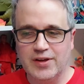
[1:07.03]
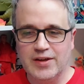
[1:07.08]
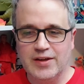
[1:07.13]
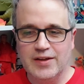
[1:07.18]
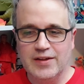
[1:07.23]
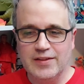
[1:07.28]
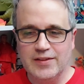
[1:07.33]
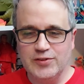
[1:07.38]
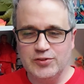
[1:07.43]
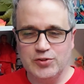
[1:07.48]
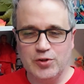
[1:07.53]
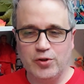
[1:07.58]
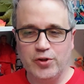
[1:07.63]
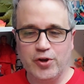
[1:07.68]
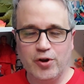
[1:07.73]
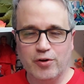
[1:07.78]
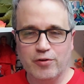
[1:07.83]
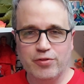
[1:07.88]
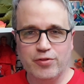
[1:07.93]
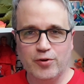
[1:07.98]
This is only
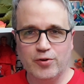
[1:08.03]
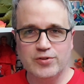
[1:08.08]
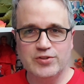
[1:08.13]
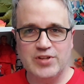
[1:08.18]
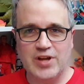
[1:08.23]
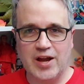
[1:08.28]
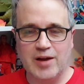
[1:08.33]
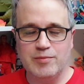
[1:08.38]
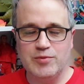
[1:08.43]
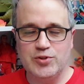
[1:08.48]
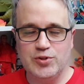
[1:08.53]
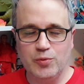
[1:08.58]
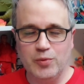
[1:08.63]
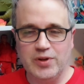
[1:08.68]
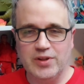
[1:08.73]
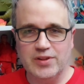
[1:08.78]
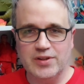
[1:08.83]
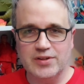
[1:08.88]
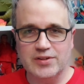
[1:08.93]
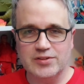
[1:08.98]
our third time
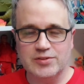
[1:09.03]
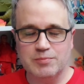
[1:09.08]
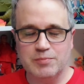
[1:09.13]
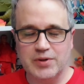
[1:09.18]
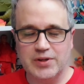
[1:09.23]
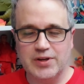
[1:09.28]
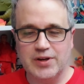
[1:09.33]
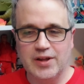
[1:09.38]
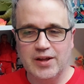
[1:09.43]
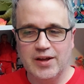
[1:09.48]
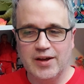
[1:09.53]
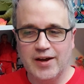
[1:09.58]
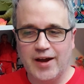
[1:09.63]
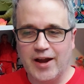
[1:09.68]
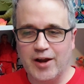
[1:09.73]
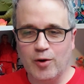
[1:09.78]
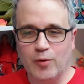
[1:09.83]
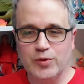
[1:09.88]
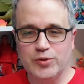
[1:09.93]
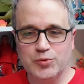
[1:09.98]
doing this, but
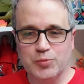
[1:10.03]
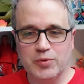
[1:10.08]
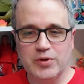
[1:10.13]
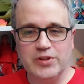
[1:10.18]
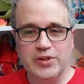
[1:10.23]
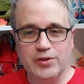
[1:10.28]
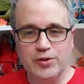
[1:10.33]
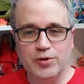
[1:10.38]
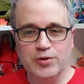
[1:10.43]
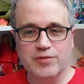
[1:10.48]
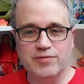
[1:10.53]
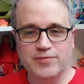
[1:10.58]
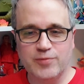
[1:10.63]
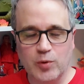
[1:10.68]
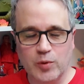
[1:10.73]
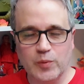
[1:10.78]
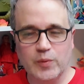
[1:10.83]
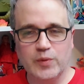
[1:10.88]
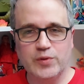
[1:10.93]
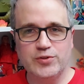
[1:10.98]
I always really look
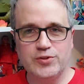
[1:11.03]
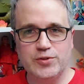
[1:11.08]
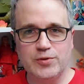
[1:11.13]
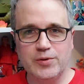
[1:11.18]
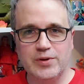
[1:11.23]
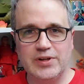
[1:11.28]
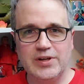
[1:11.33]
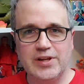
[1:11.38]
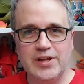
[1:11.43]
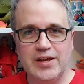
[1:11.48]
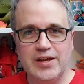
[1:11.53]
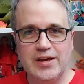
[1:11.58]
forward to it.